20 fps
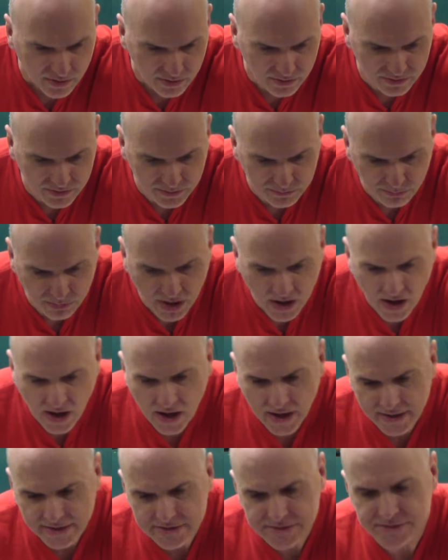The
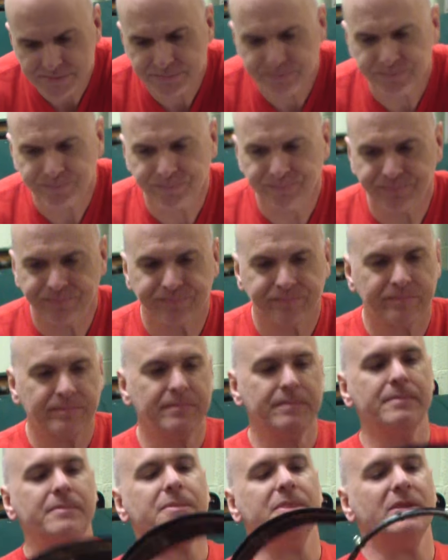pot,
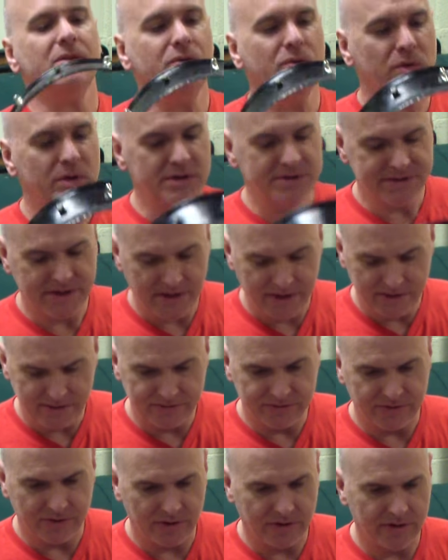of course,
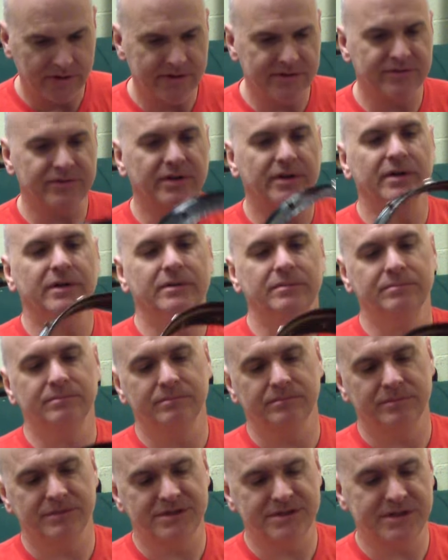is
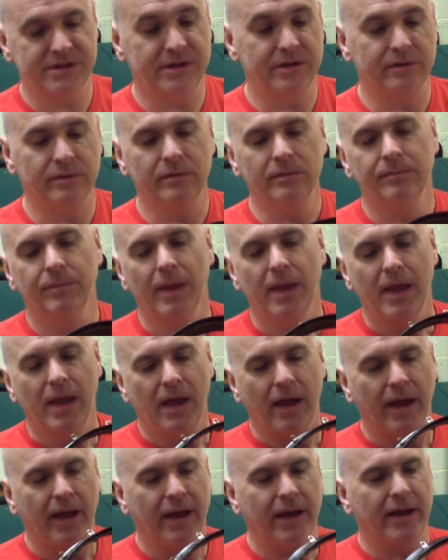steel
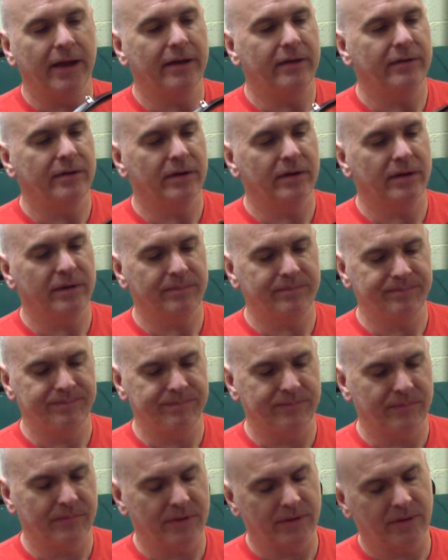and
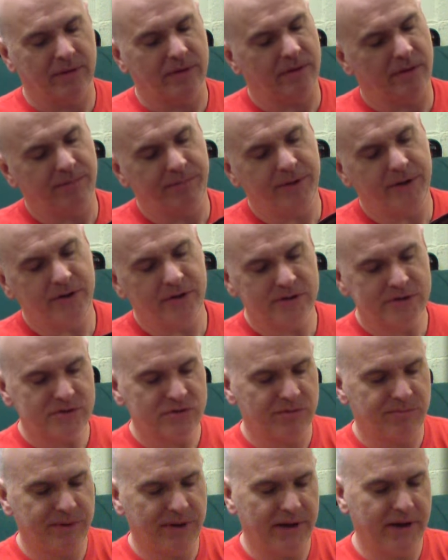appears to
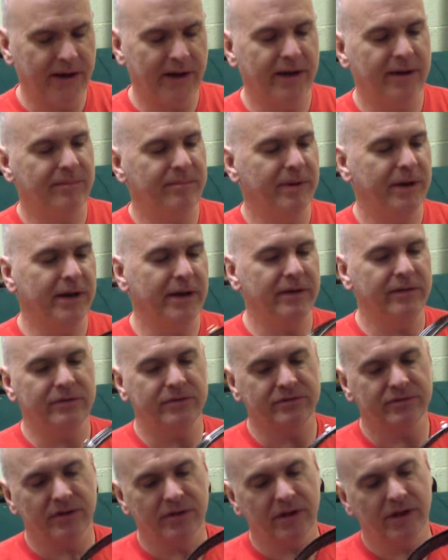have been handmade.
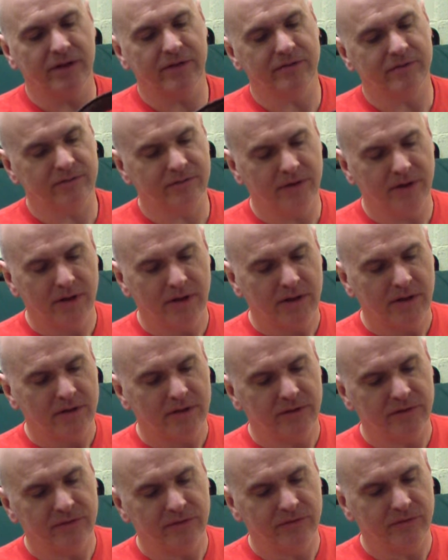There's a lot of
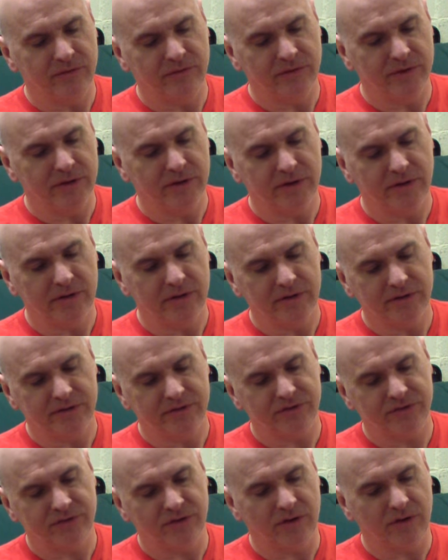little drill and
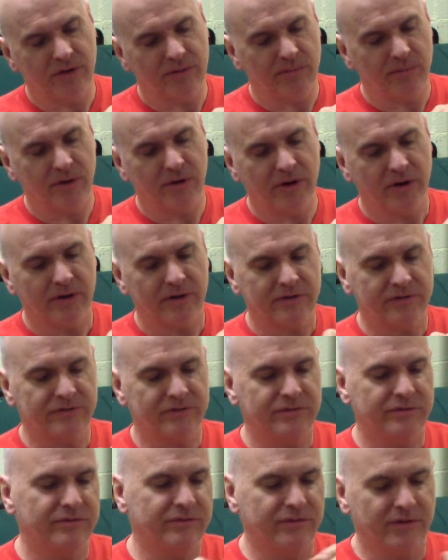saw
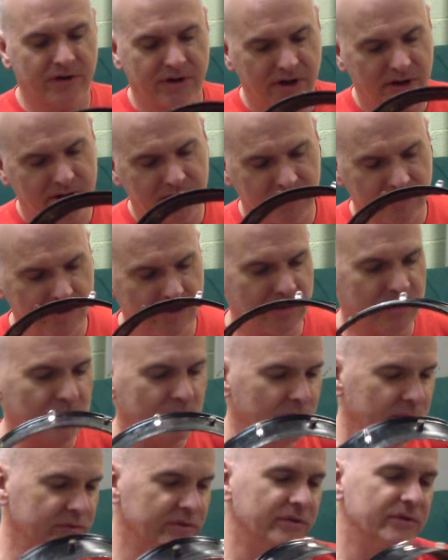marks for cutting the
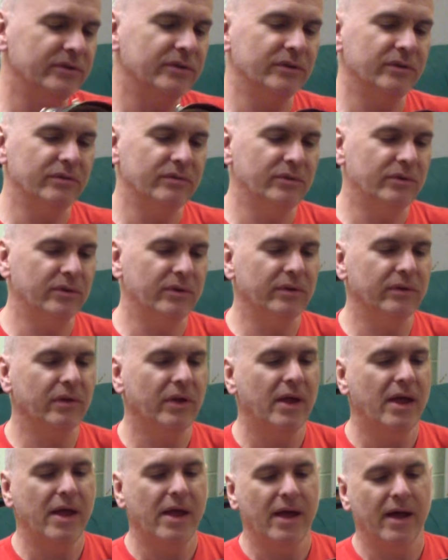holes and so forth.
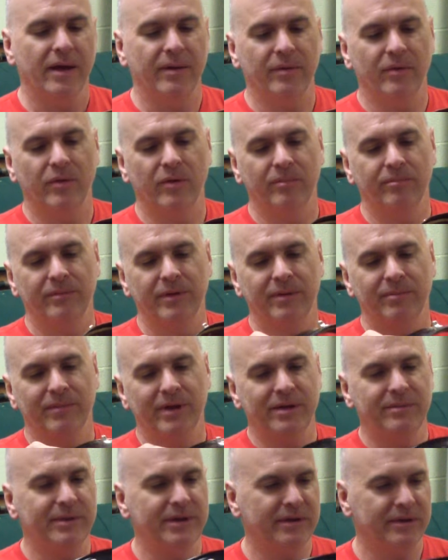Or
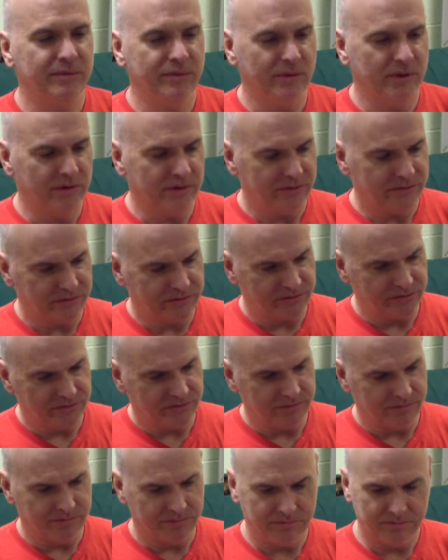maybe it was,